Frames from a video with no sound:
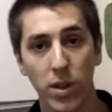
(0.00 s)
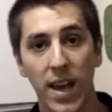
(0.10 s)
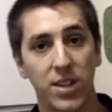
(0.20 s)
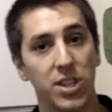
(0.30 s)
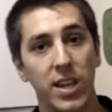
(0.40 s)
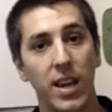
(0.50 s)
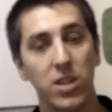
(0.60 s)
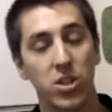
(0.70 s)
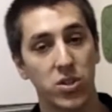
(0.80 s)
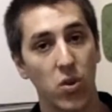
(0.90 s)
only actually getting
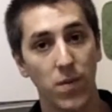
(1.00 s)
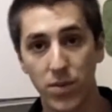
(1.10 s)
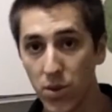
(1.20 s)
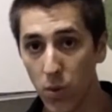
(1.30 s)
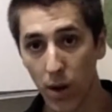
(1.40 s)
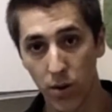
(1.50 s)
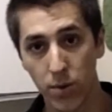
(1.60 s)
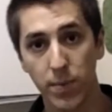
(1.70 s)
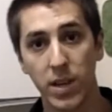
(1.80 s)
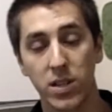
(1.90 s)
just over 200
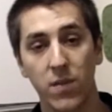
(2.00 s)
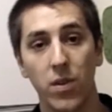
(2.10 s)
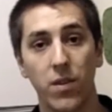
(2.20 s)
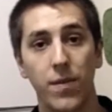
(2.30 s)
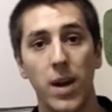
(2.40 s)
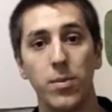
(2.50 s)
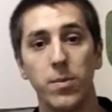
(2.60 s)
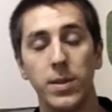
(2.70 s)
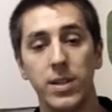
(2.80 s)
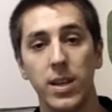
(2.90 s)
because of all the fiber I've
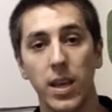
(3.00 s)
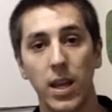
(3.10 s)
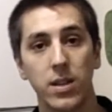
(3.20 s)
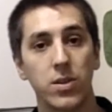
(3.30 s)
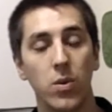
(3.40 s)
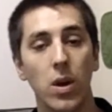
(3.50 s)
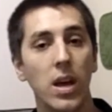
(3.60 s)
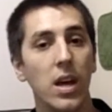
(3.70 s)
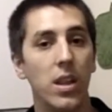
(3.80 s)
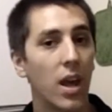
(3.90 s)
been taking. So
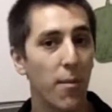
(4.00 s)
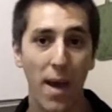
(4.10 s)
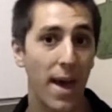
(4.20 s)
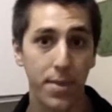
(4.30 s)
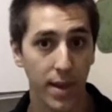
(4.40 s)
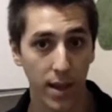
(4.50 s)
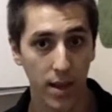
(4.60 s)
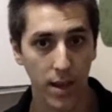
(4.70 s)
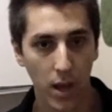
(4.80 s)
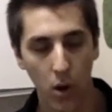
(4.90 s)
not a bad thing
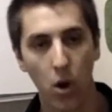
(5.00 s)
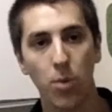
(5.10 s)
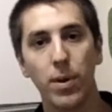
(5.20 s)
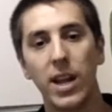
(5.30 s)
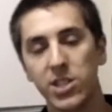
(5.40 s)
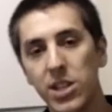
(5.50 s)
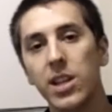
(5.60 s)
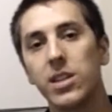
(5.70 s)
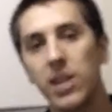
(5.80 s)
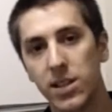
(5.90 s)
at all, but I just need
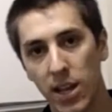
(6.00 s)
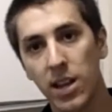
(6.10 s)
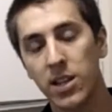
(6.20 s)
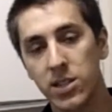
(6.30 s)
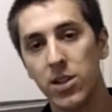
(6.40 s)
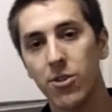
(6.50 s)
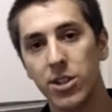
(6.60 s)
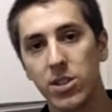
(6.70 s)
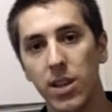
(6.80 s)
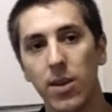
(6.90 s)
to take that into
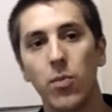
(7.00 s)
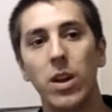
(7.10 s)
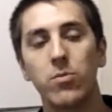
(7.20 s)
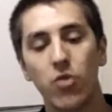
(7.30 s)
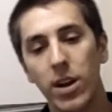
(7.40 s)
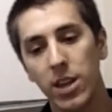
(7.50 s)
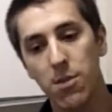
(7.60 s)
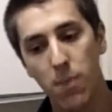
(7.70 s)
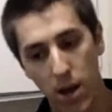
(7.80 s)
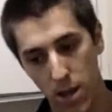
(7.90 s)
consideration that when I'm trying to
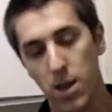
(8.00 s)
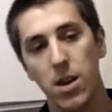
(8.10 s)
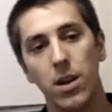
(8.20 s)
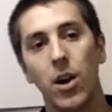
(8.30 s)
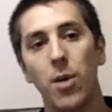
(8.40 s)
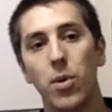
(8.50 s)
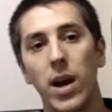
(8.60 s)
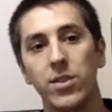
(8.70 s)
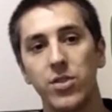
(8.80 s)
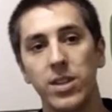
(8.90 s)
get my
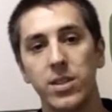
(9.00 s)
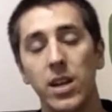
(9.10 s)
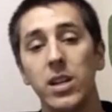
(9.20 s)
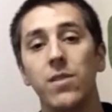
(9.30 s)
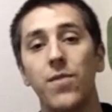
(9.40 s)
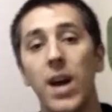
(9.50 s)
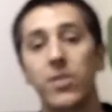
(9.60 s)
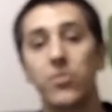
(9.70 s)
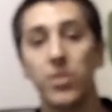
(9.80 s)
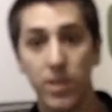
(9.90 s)
carbohydrates, I need to
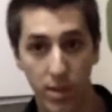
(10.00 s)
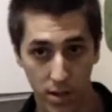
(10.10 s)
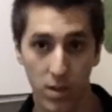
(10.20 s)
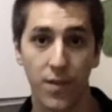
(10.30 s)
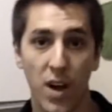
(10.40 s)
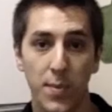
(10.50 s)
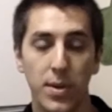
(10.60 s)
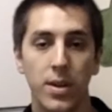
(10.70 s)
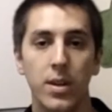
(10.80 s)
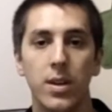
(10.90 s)
factor in the fiber.
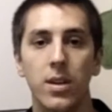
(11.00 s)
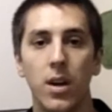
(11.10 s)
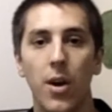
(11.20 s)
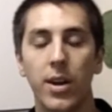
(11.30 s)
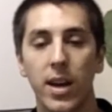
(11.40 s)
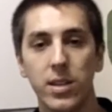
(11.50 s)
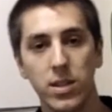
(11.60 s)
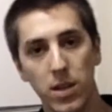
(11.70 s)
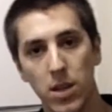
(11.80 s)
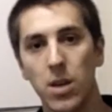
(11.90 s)
Alright guys,
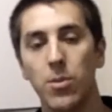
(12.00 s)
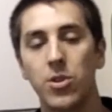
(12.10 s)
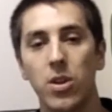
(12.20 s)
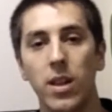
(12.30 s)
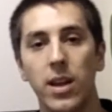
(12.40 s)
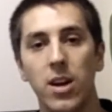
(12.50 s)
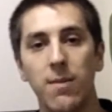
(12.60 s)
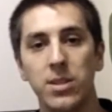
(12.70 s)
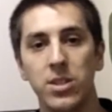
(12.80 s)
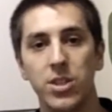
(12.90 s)
be sure to like,
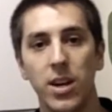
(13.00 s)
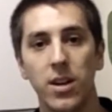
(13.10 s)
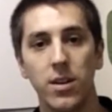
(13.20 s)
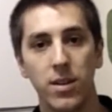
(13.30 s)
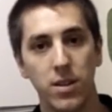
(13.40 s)
comment, and share.